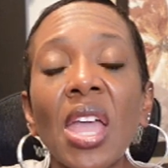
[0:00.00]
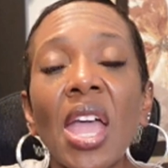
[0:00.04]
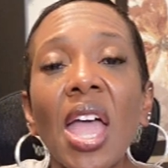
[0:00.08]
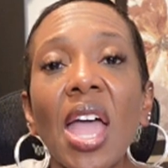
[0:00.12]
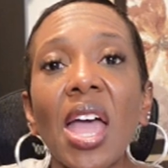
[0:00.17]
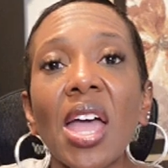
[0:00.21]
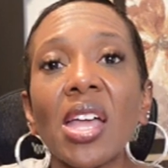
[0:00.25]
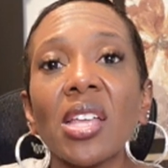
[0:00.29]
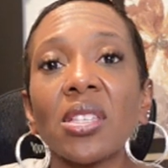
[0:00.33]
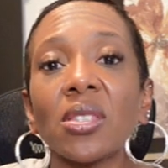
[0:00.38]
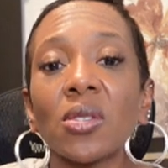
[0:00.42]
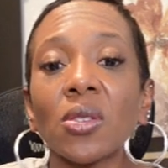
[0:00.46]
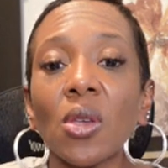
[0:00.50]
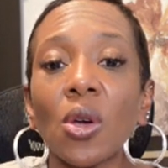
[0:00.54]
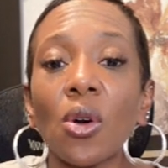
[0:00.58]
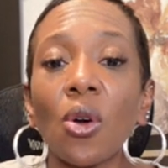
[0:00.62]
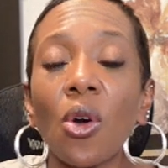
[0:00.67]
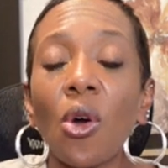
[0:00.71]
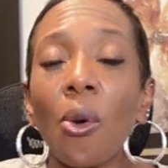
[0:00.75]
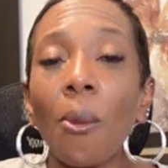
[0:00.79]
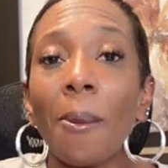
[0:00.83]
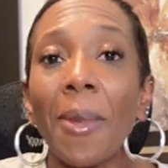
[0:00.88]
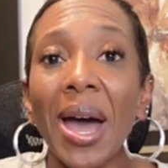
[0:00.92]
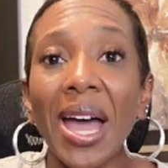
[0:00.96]
And
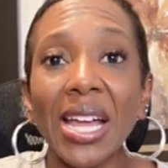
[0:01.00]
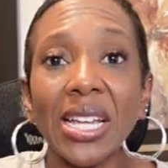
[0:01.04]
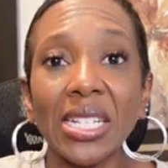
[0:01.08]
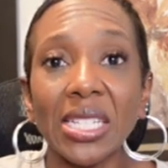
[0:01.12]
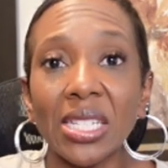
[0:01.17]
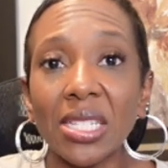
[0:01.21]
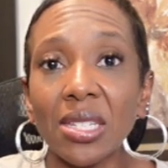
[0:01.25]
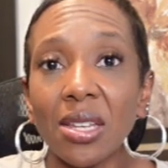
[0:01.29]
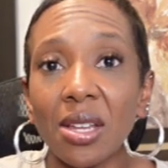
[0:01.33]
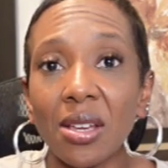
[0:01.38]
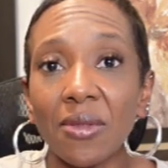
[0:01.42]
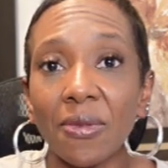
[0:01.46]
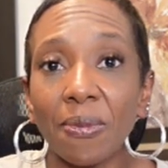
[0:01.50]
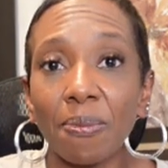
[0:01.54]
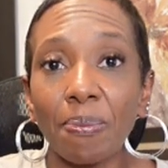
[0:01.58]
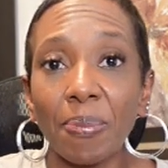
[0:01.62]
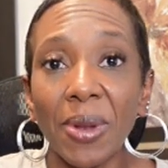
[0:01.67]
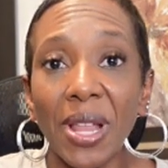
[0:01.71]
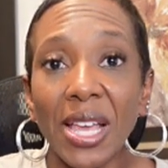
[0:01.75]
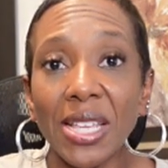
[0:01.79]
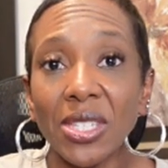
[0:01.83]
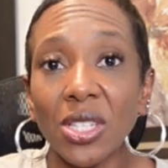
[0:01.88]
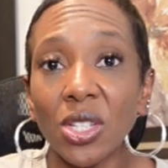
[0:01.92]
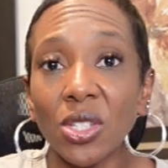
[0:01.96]
so my
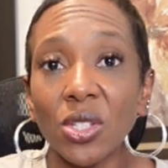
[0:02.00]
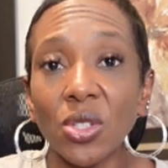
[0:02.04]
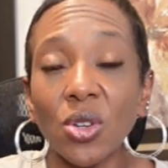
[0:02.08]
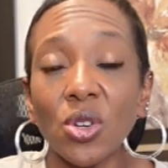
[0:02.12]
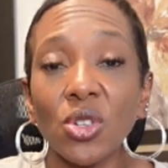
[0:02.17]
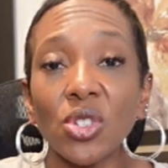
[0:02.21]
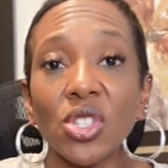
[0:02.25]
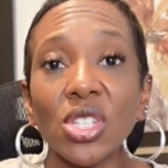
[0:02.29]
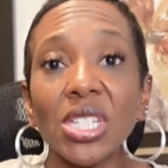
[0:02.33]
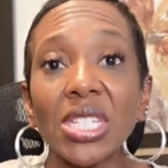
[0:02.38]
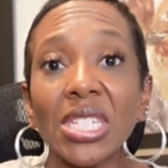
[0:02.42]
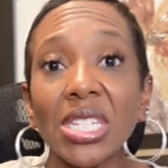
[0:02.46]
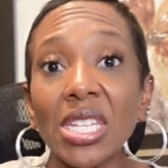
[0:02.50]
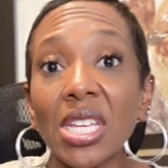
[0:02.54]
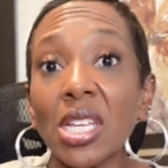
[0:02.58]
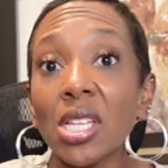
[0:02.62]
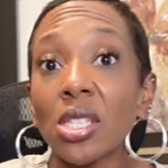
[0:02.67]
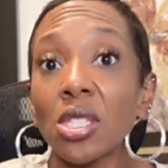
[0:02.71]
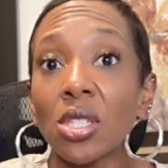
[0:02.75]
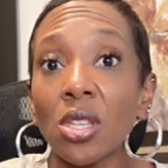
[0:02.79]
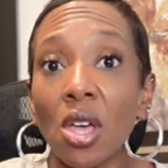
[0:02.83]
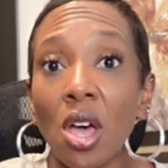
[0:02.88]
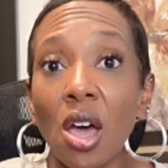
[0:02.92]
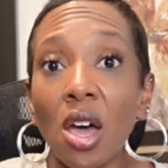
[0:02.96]
plastic surgeon
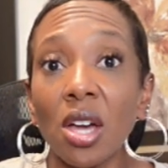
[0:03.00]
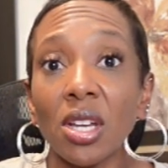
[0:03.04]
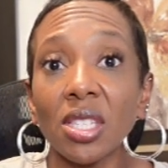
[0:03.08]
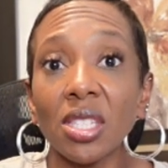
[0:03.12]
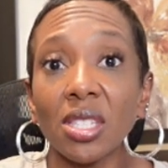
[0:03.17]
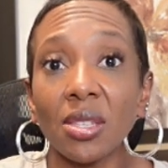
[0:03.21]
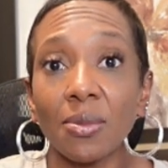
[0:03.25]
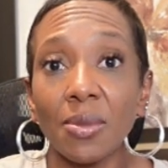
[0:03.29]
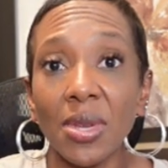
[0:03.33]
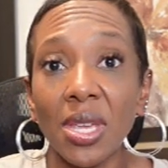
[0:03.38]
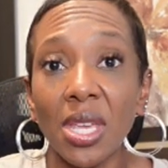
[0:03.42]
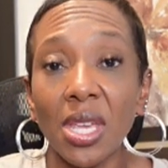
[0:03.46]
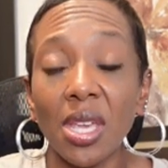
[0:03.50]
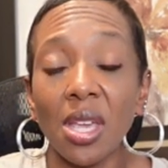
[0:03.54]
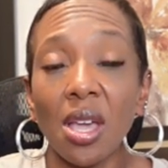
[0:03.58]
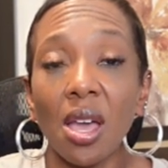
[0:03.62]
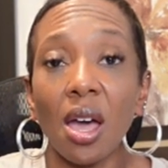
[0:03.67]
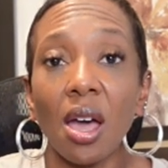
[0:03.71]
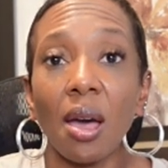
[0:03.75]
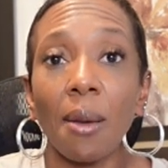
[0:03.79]
did talk to me